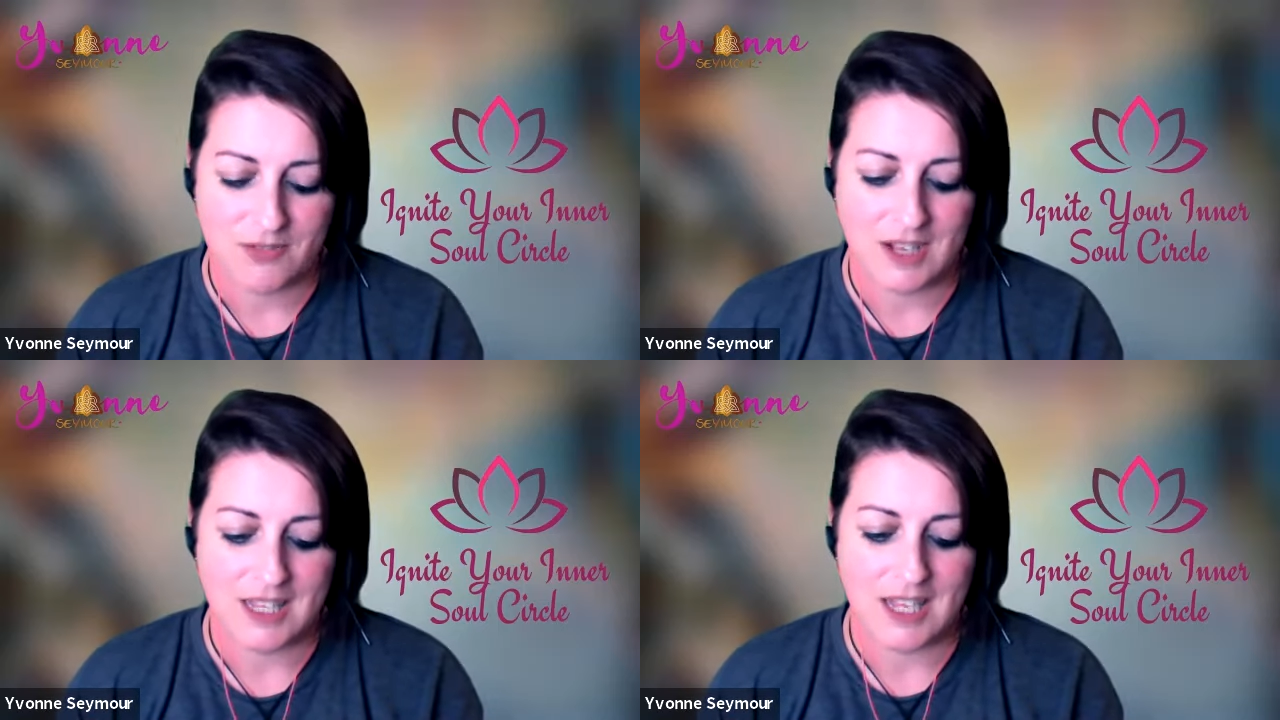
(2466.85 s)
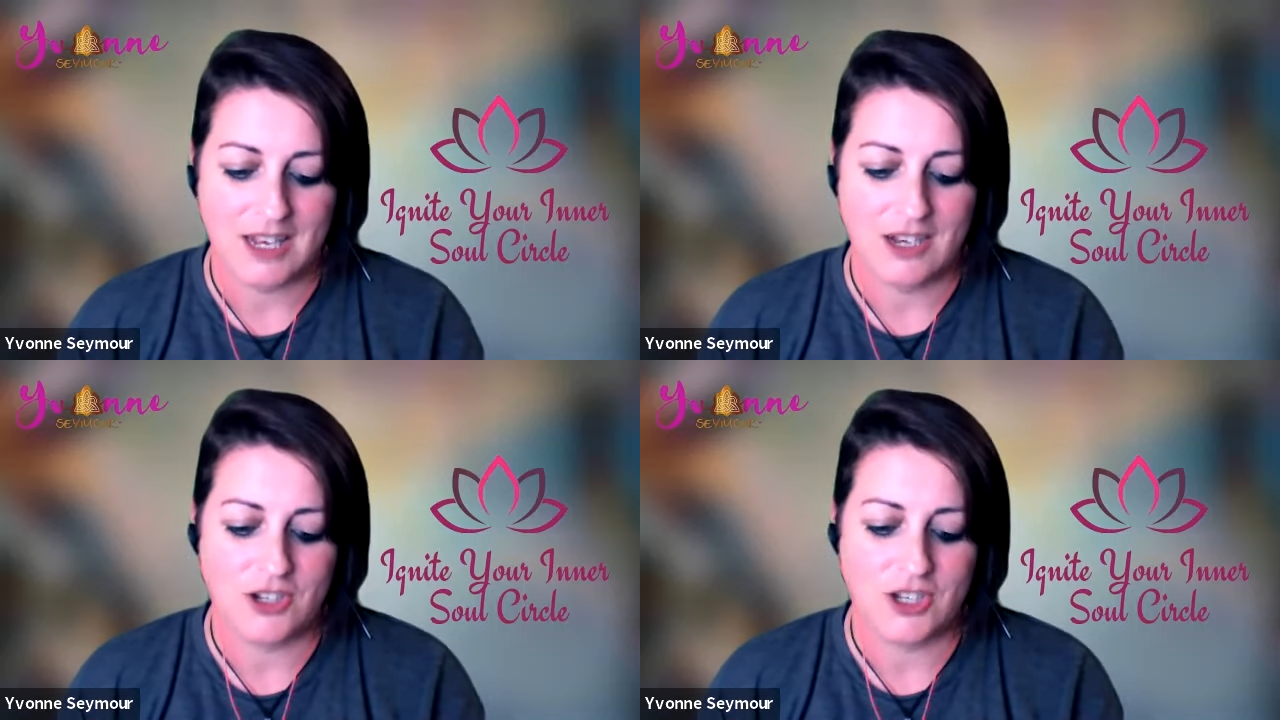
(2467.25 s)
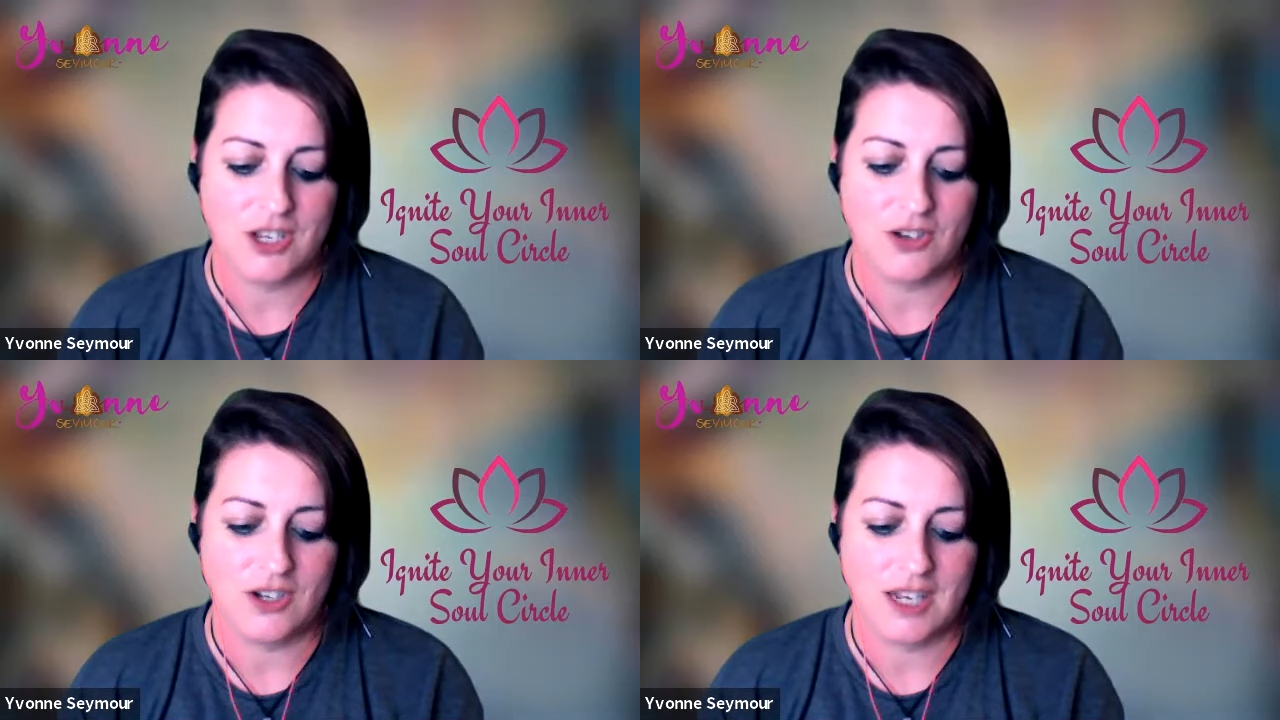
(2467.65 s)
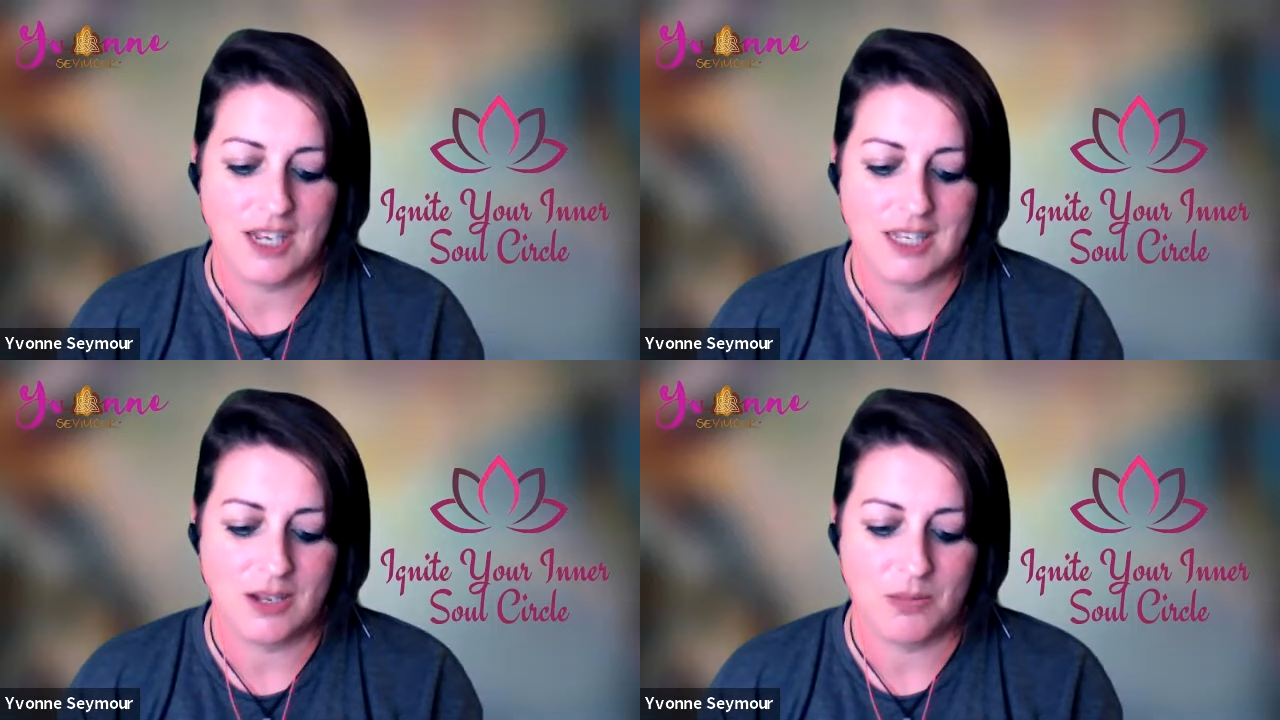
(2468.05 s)
Felt the energy. Couldn't
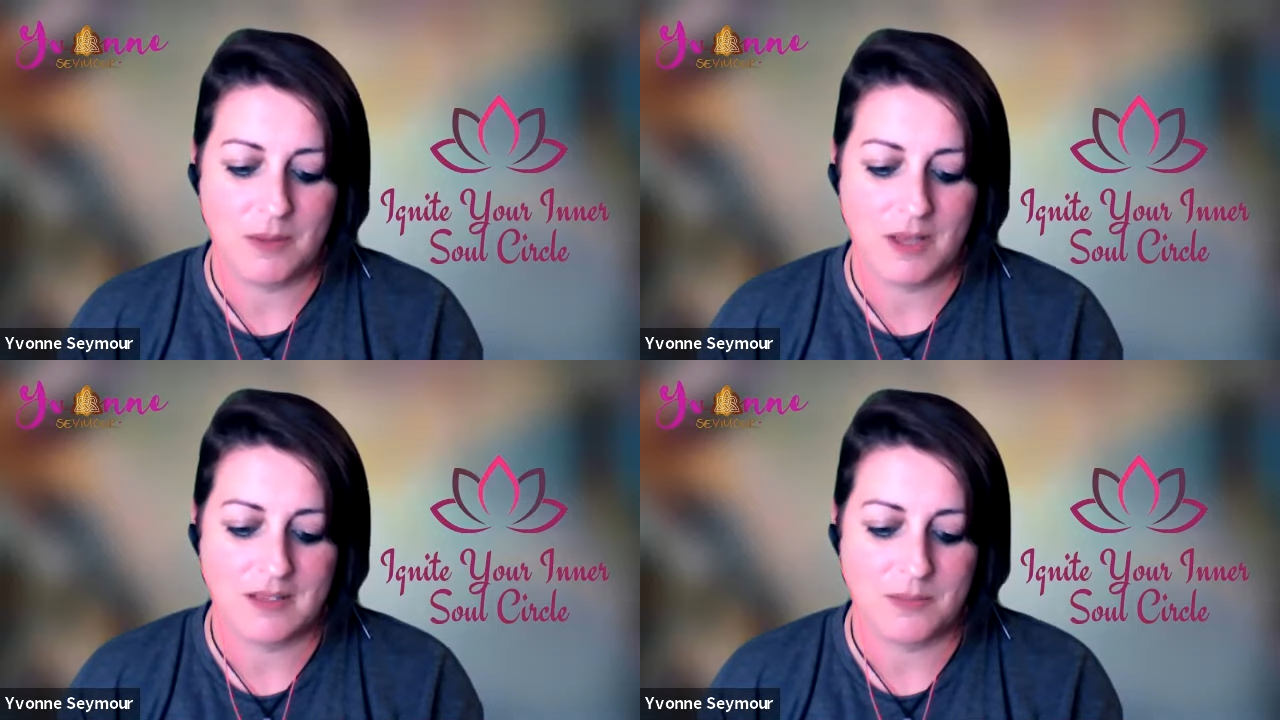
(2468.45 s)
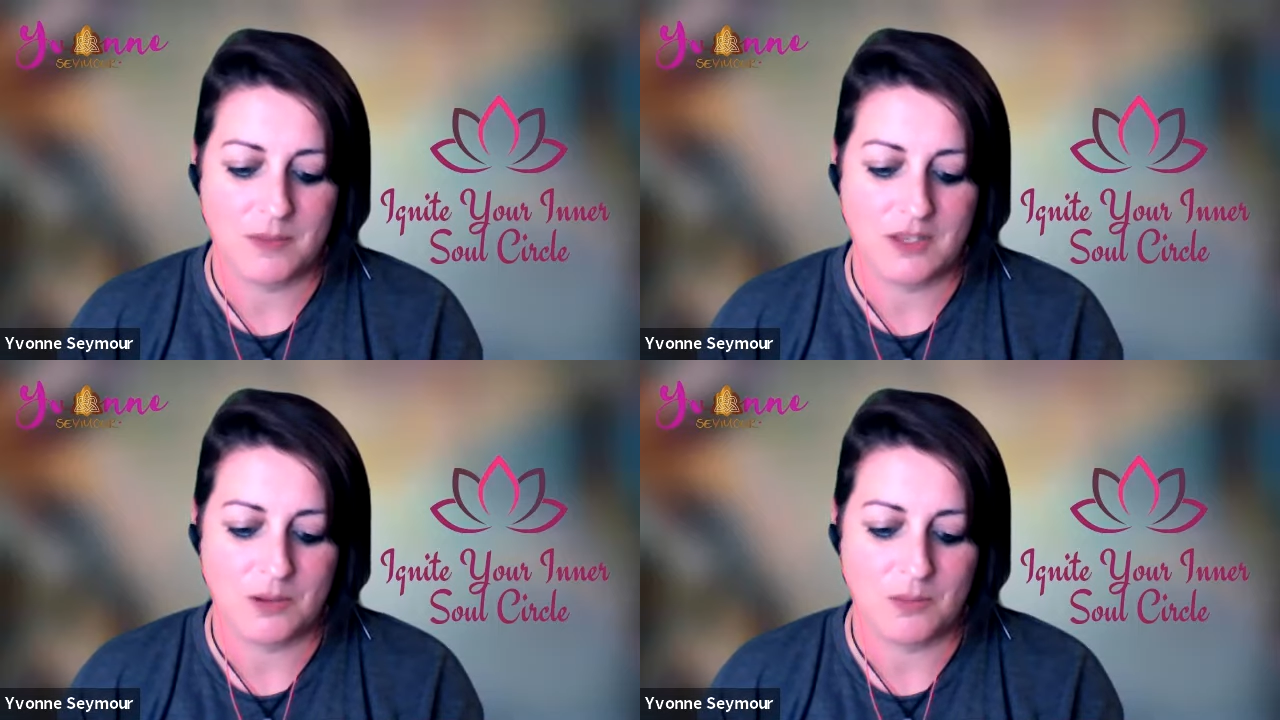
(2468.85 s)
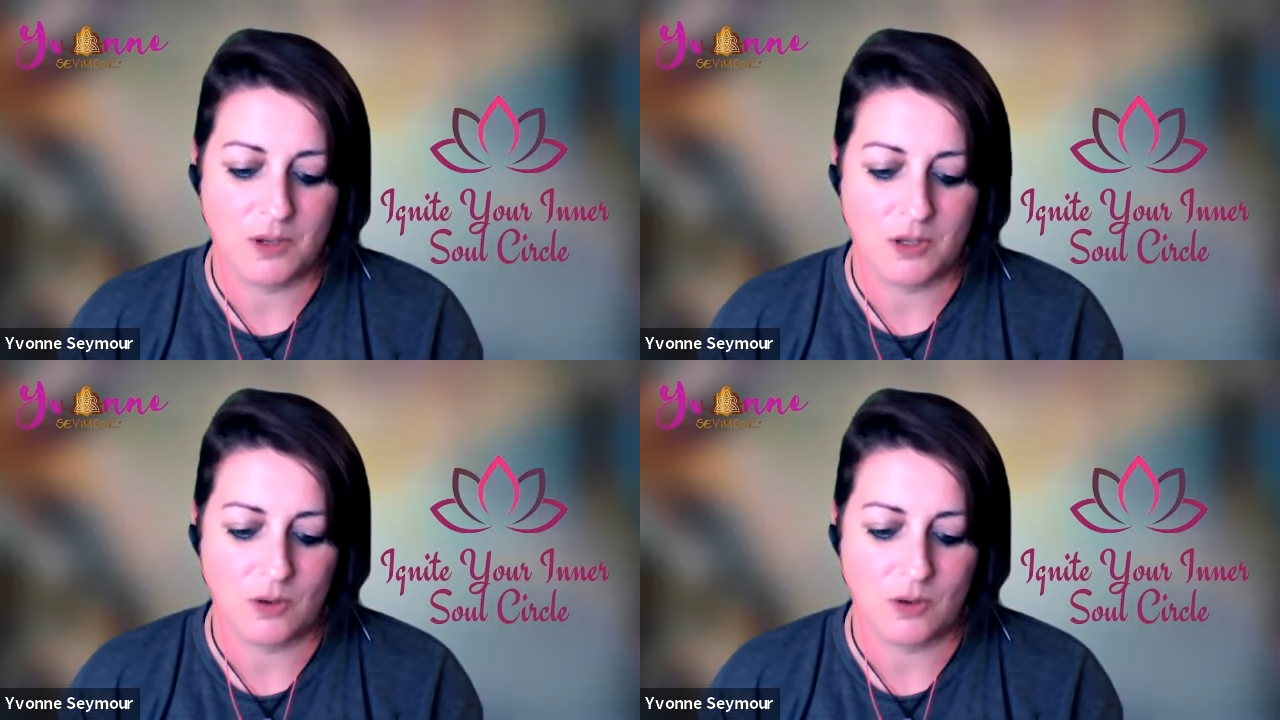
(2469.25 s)
get down past my stomach